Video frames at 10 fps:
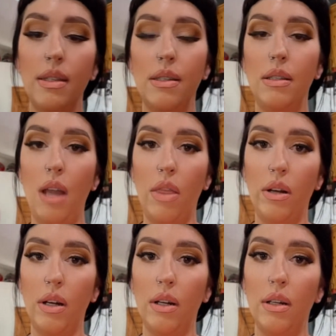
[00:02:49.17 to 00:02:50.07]
This is
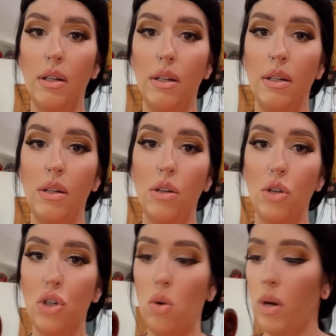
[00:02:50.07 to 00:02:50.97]
another
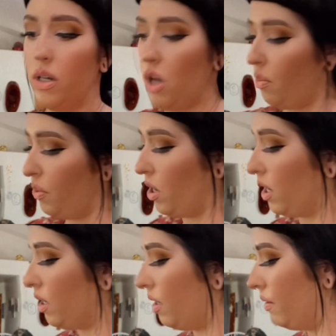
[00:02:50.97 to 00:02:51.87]
short
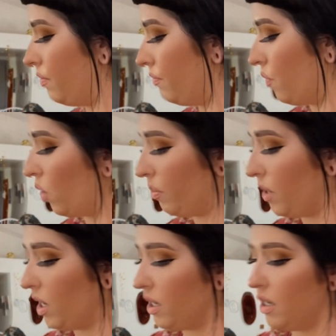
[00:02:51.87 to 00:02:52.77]
workbook.